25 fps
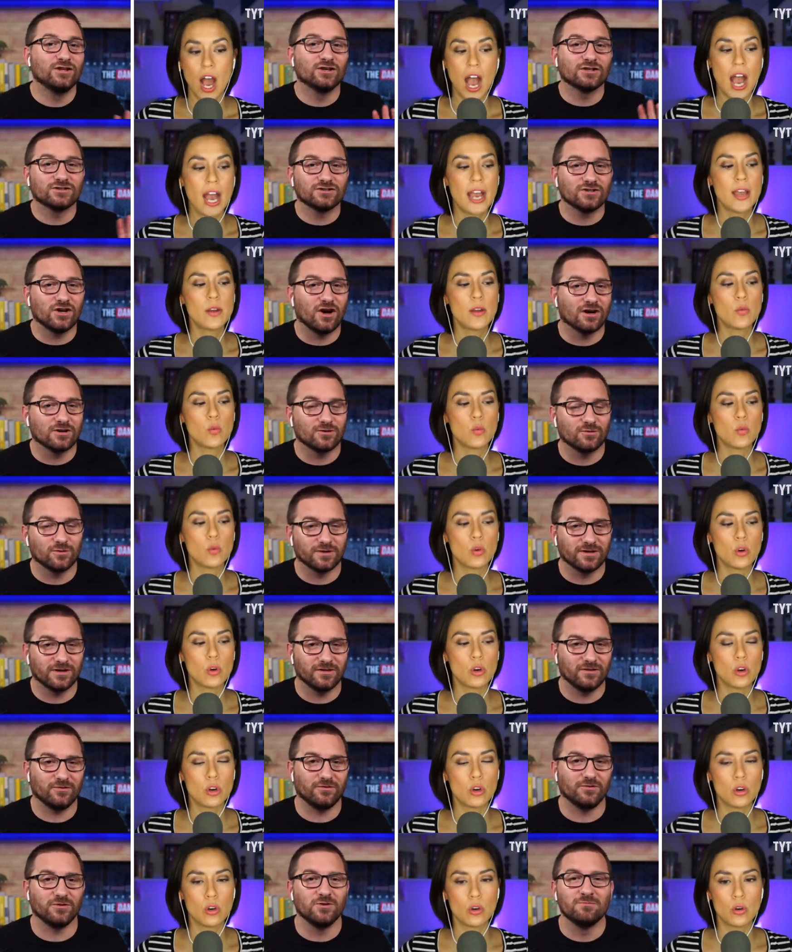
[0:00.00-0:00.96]
Speaker 1: I, awkward in
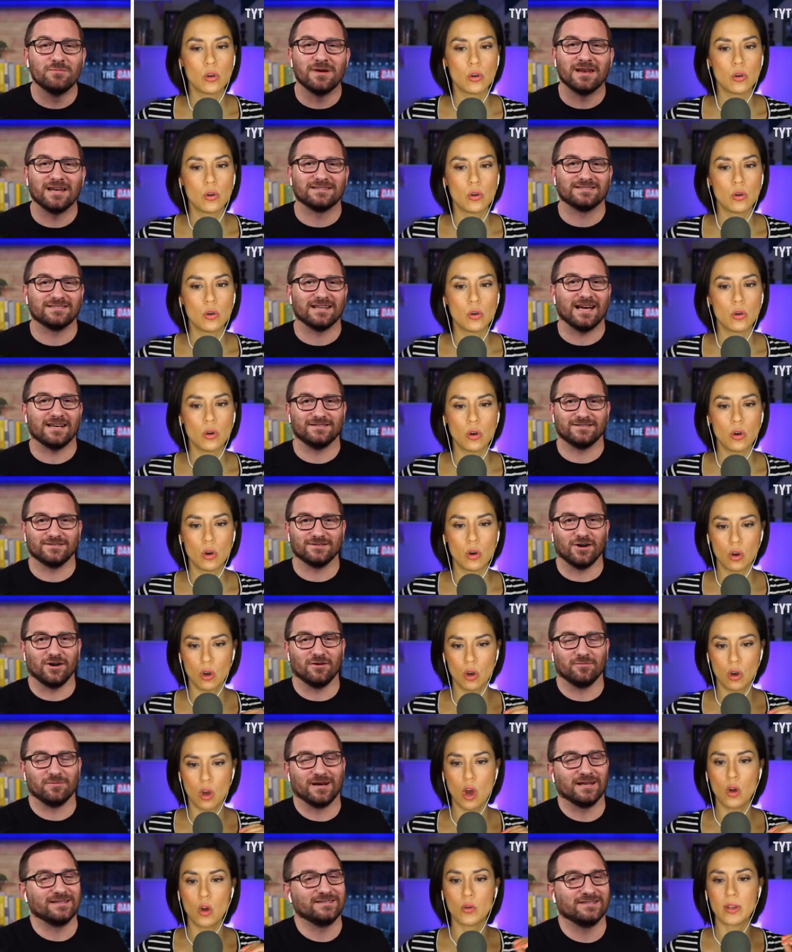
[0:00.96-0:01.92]
the few minutes I
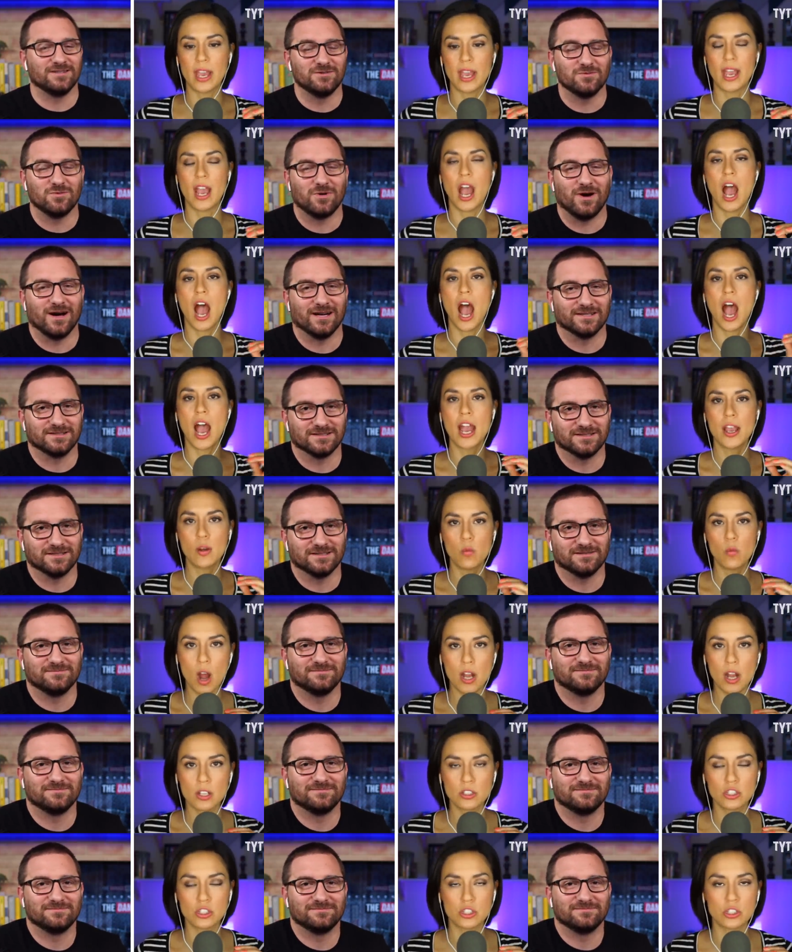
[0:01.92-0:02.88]
saw, but okay, I didn't watch.
Speaker 2: I
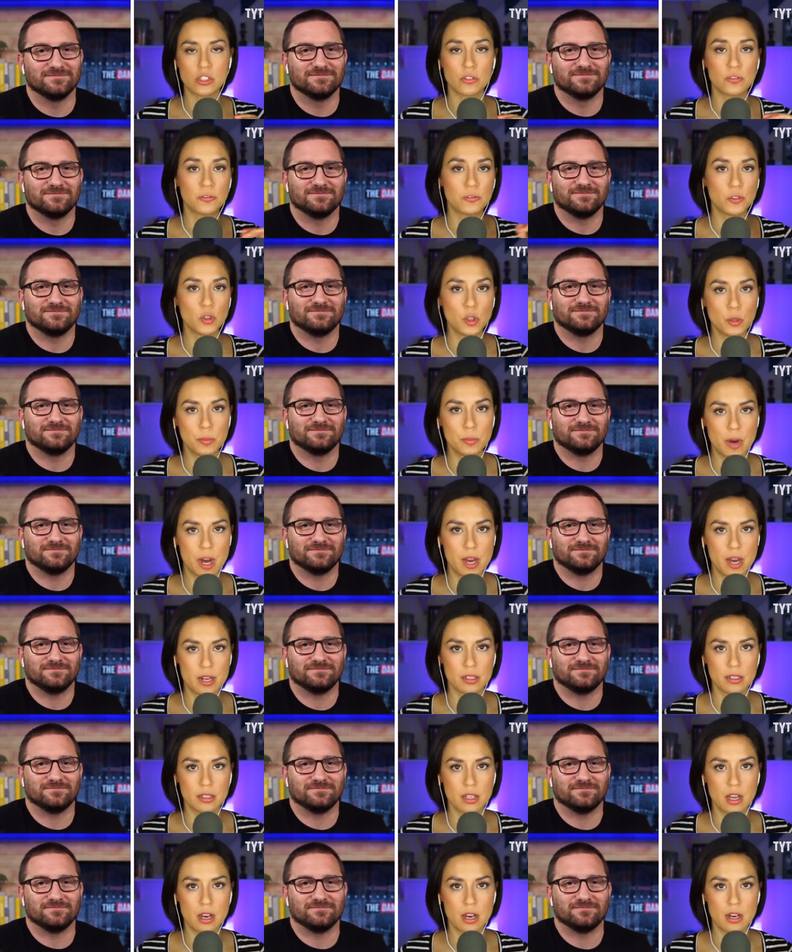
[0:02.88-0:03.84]
watched the full
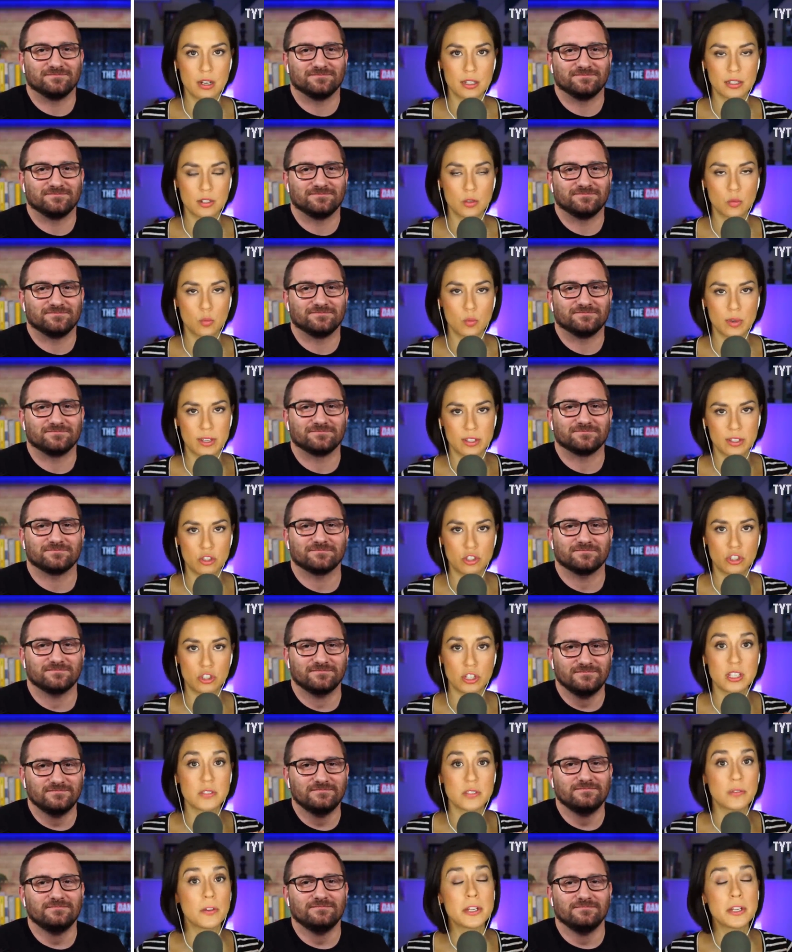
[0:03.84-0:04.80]
monologue,
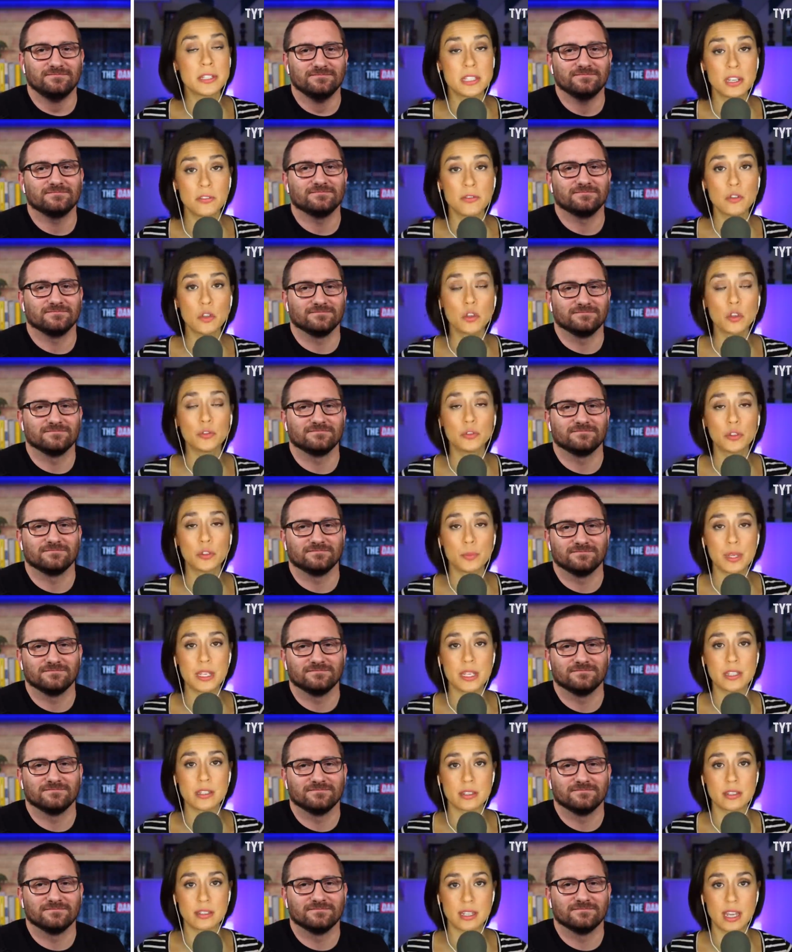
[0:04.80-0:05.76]
which is very difficult for
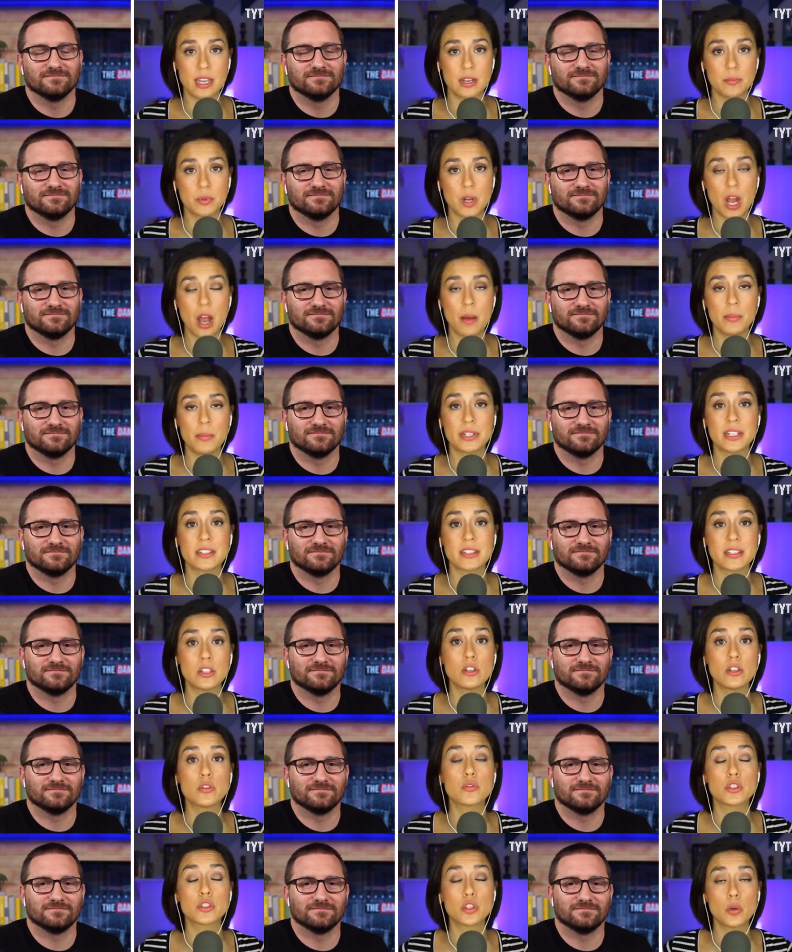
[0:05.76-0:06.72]
me as a stand-up comic because
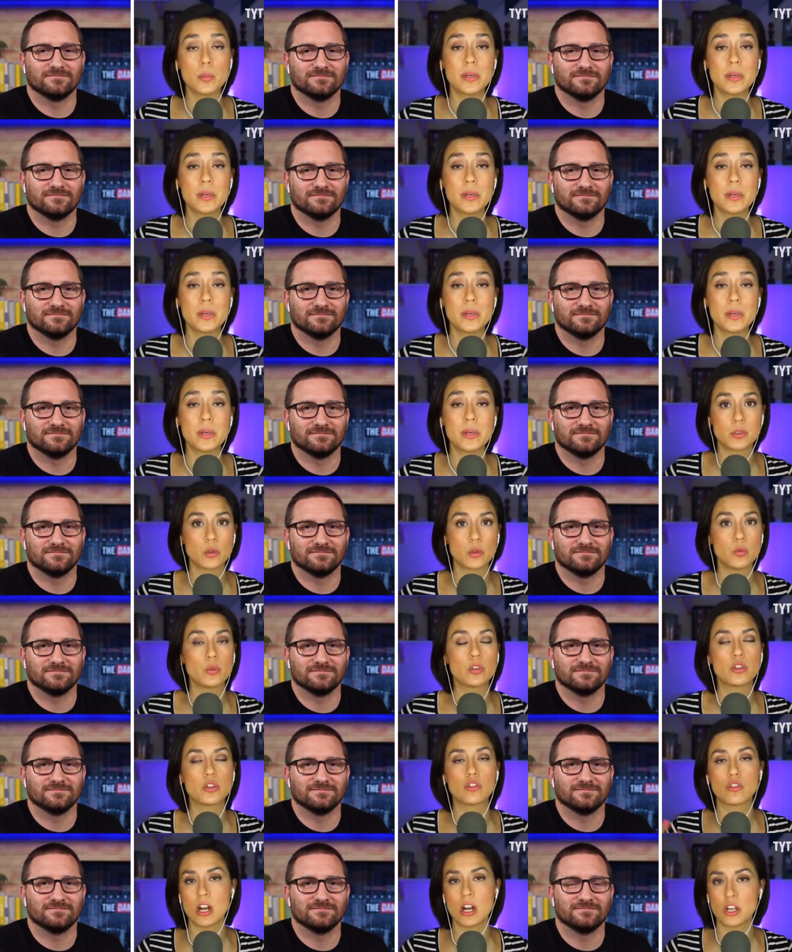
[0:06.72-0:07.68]
I know so many stand-ups
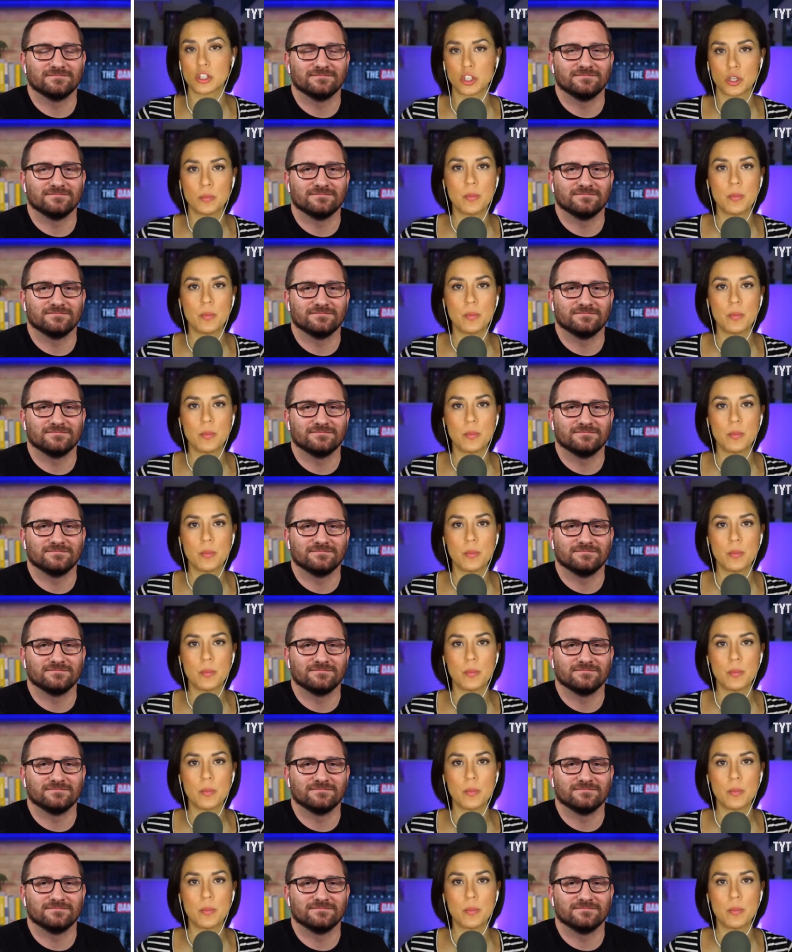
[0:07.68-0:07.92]
who would crush a